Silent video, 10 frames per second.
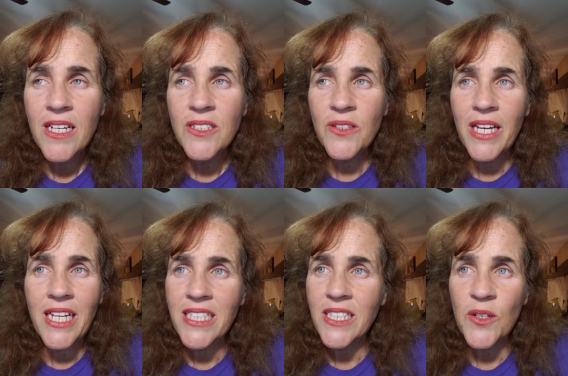
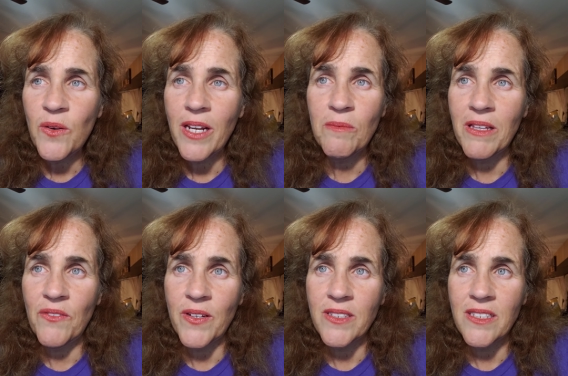Zucchini is incredibly
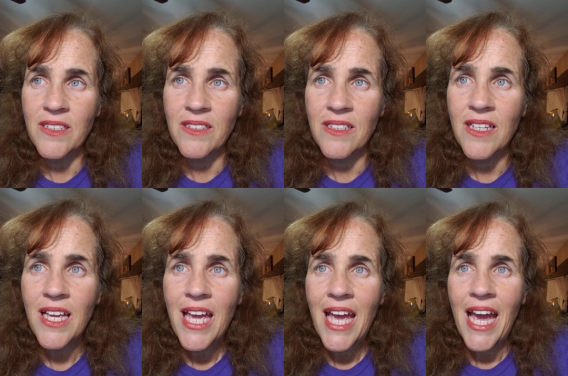versatile
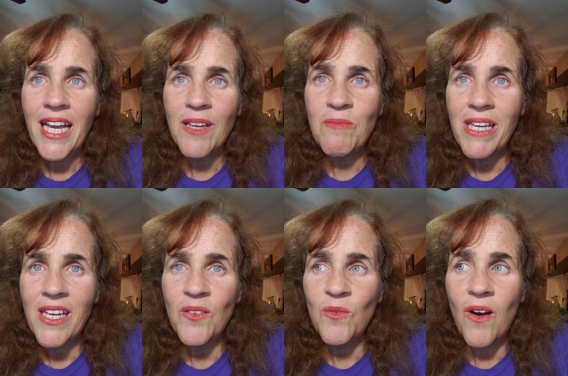and can be
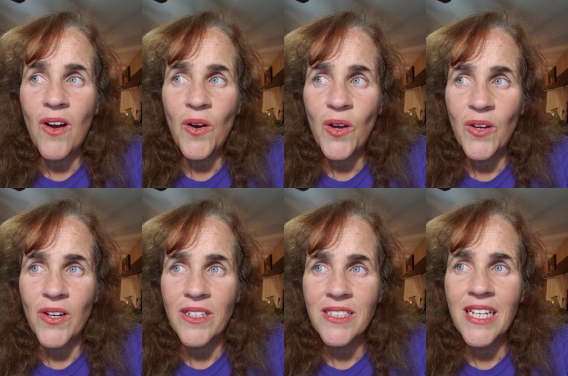eaten raw or
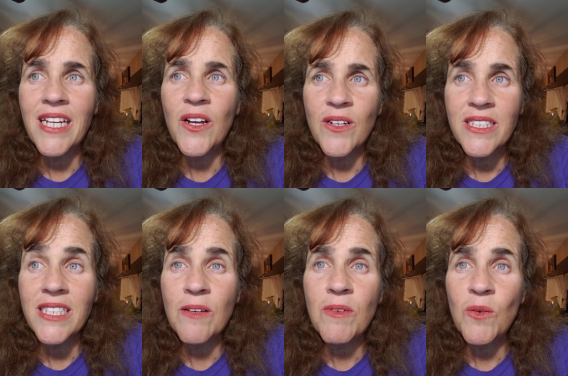cooked, and here are
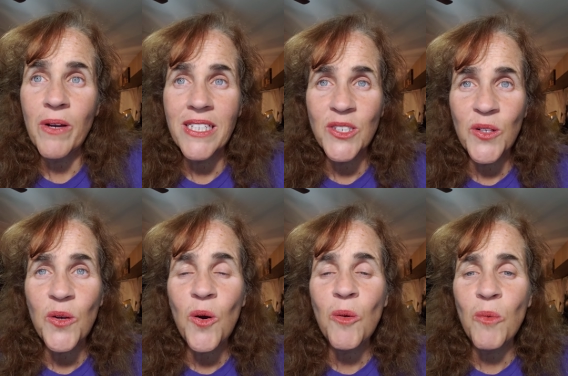some of the ways to
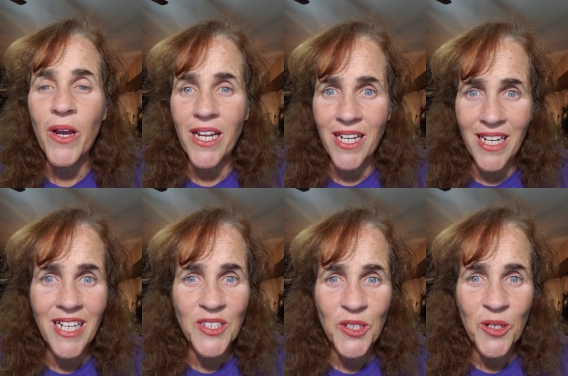incorporate it
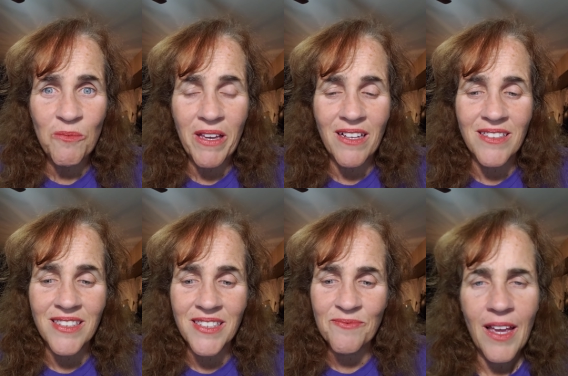into your
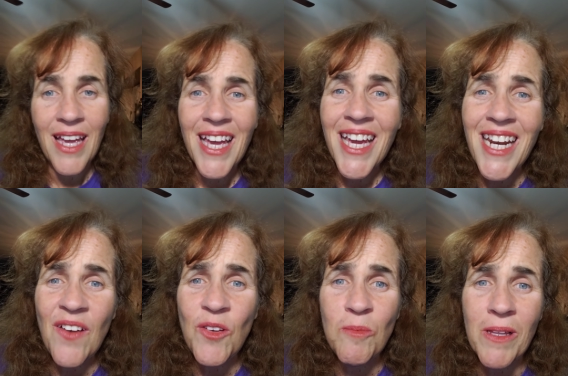meals.
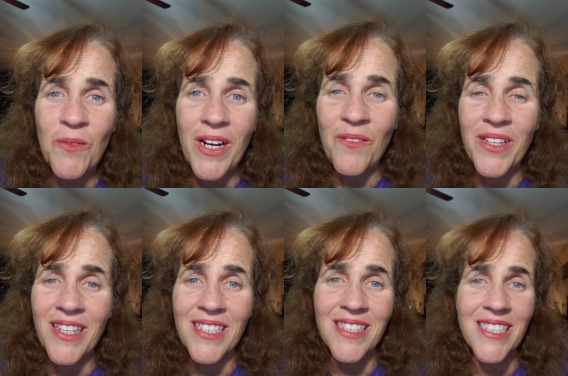Inevitably, when I read
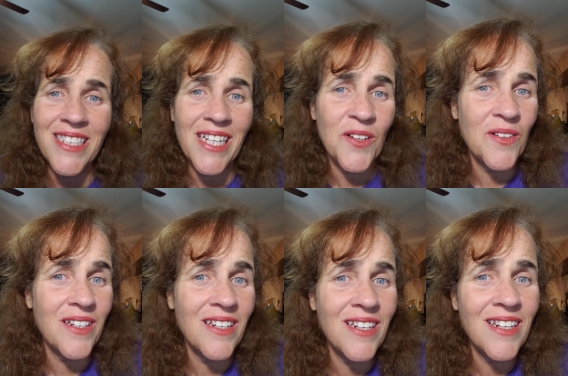these lists, I
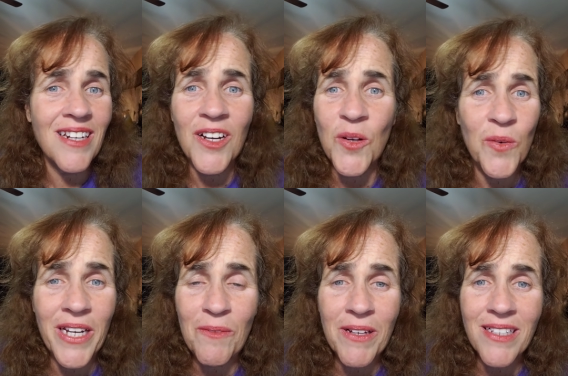don't
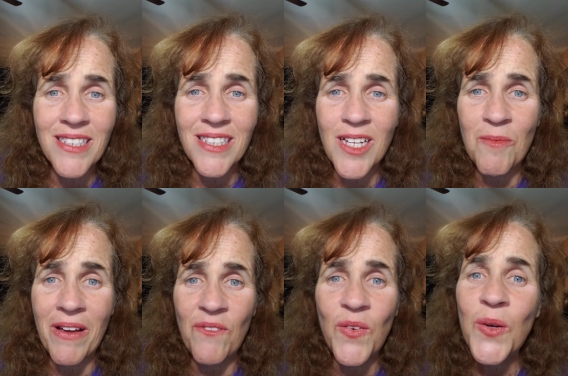agree because it's not
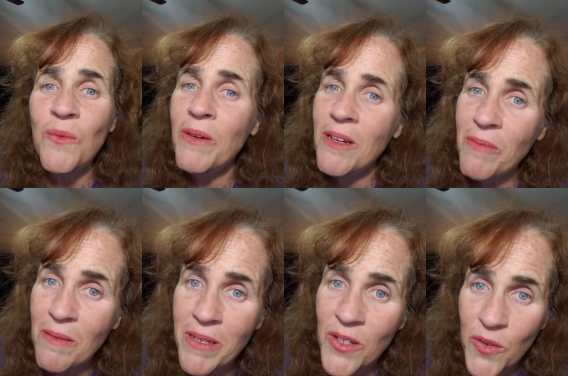my food, but it
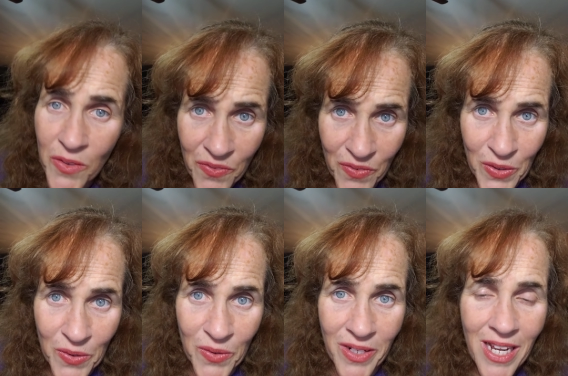may be your
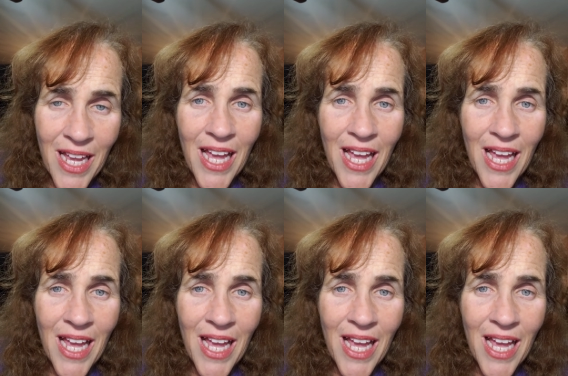food.